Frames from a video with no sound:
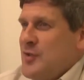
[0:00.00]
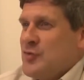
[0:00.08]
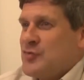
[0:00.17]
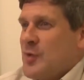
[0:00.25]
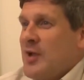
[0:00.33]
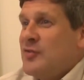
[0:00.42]

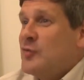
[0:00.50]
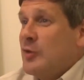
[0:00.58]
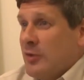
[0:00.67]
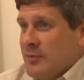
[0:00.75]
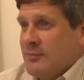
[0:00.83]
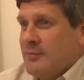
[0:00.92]
You're trying to
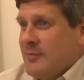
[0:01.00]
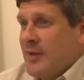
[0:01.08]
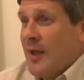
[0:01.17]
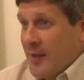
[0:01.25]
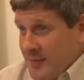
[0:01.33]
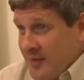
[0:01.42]
learn,
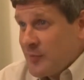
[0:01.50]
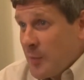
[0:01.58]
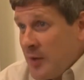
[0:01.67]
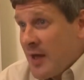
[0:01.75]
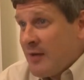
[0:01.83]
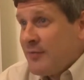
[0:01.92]
and that's
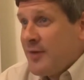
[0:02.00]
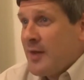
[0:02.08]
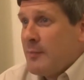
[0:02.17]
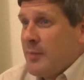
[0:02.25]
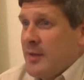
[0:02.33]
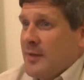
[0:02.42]
why you have the
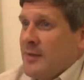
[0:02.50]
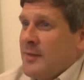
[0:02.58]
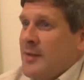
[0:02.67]
MBA.